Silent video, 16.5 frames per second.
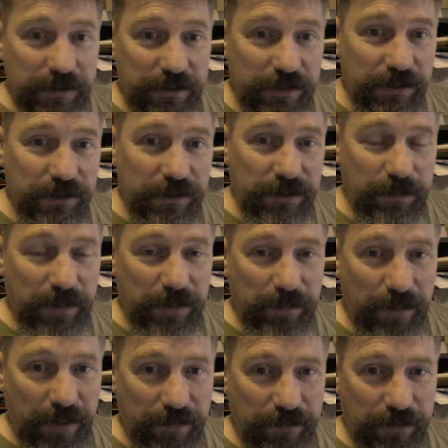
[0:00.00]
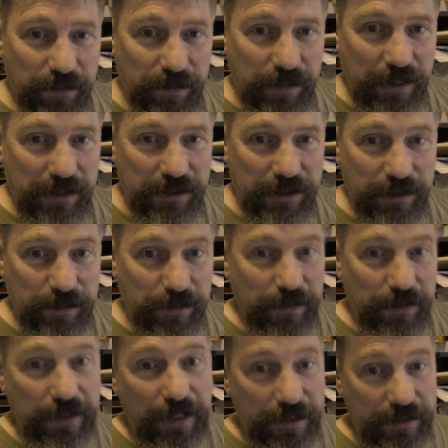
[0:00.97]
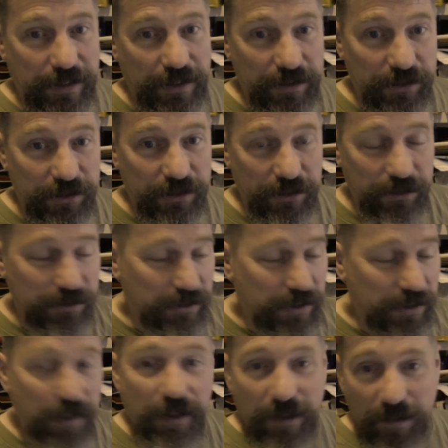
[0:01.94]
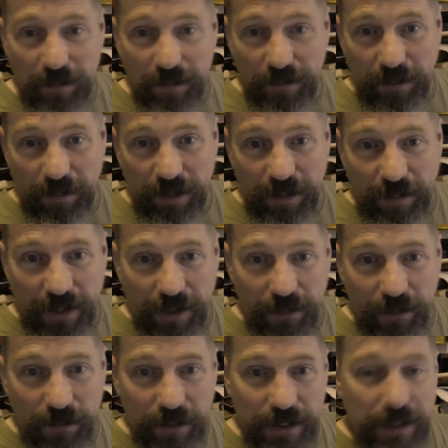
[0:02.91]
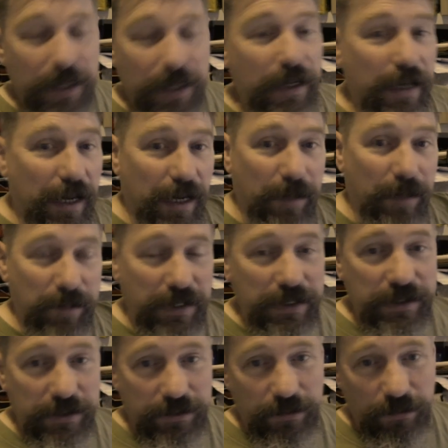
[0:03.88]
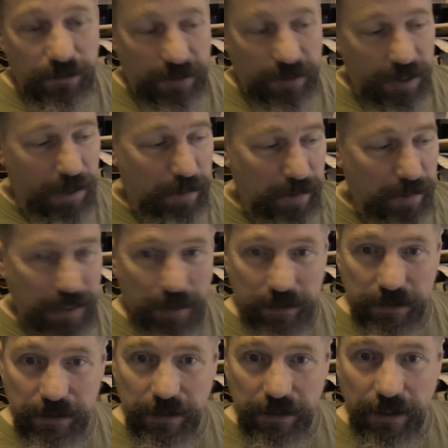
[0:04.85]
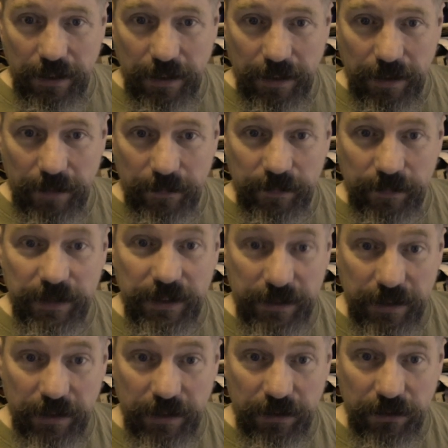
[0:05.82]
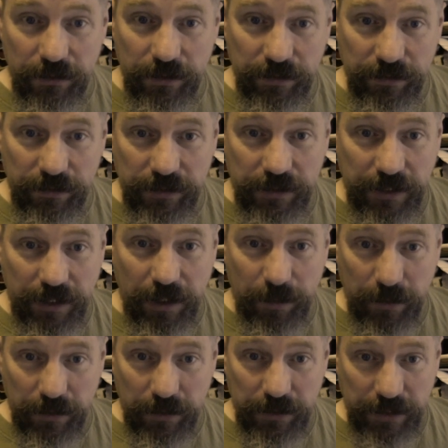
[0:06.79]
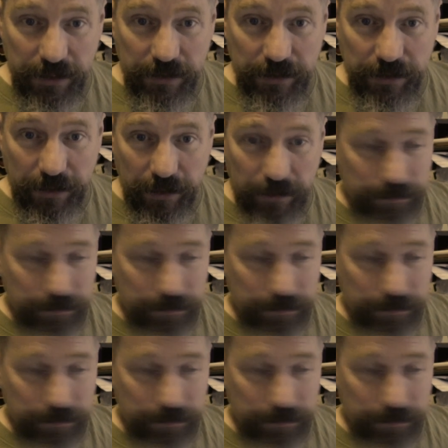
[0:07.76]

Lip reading: just been back from Glastonbury, I say just, probably about a week. I'm here to talk about guitar strings for cigar box guitar.